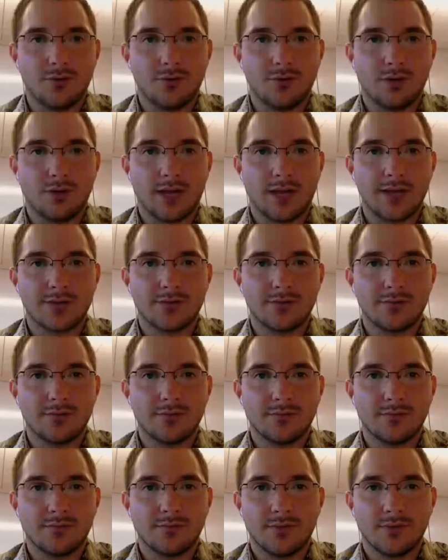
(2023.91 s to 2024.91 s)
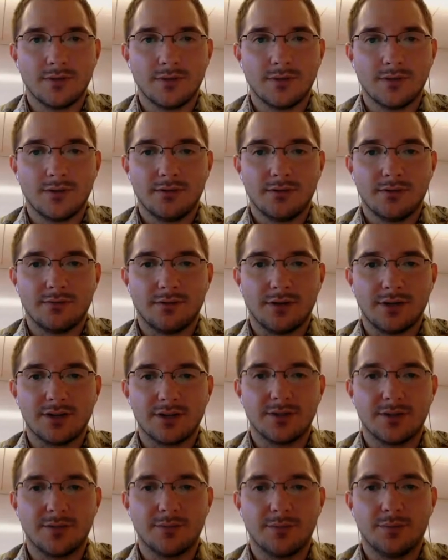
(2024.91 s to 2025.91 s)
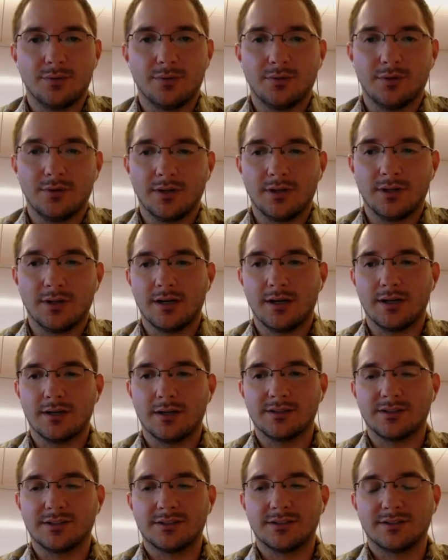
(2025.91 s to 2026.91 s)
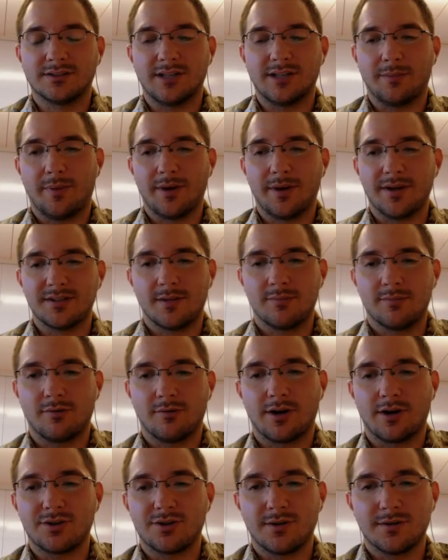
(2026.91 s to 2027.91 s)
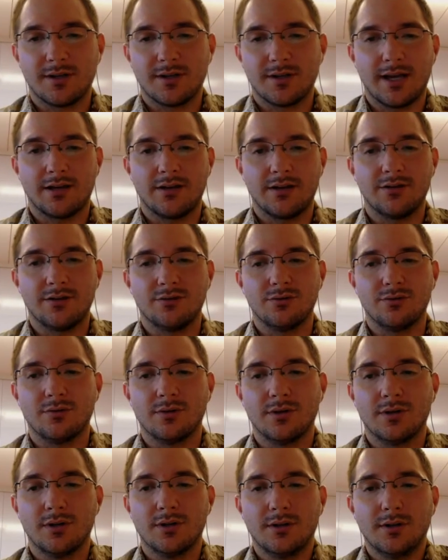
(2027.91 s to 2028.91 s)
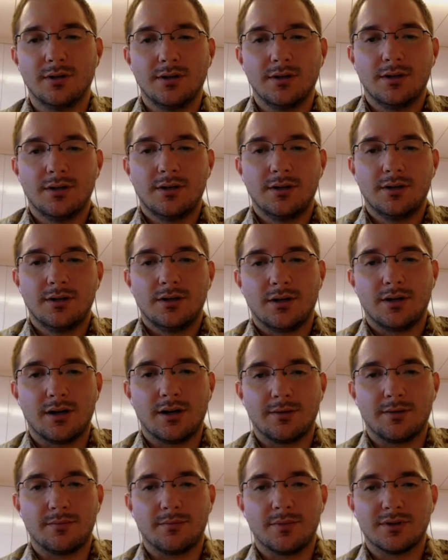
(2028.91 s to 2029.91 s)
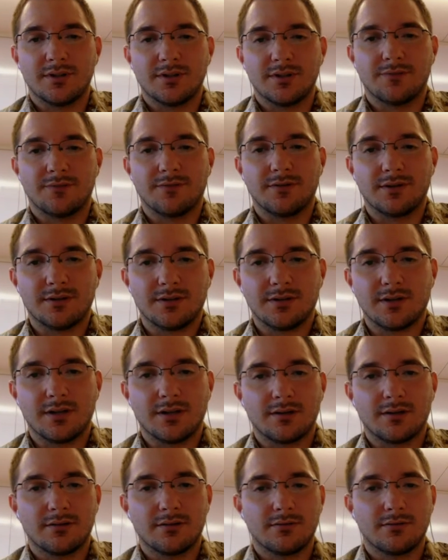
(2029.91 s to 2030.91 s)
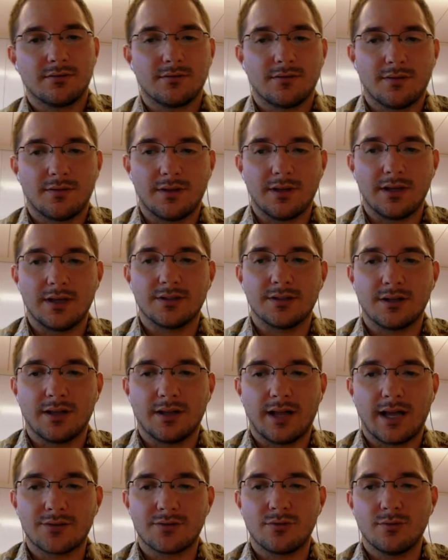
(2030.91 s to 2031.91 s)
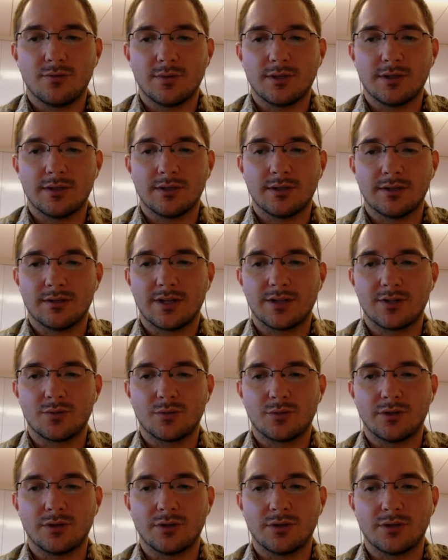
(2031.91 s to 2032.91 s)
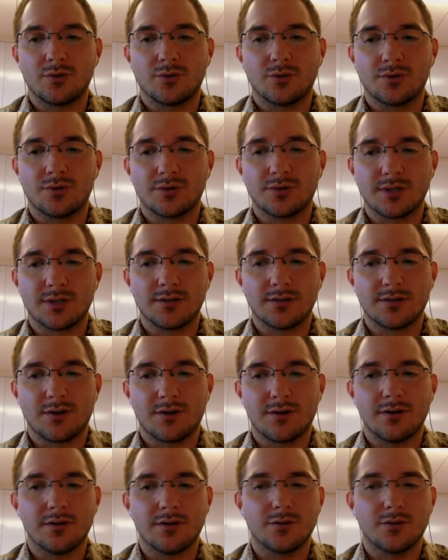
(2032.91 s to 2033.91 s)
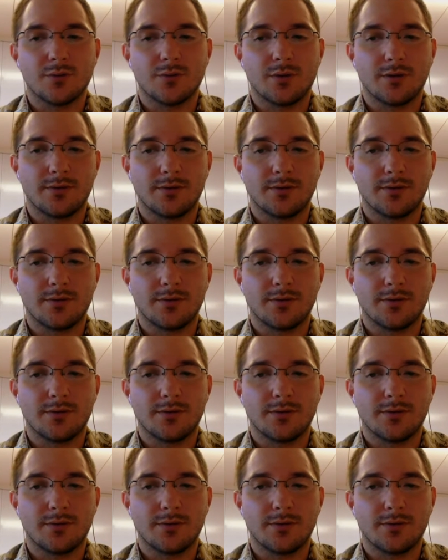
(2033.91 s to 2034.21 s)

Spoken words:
Classroom. Very simple step-by-step directions on how to do different things in Classroom, and so that's a really good source to get started as well.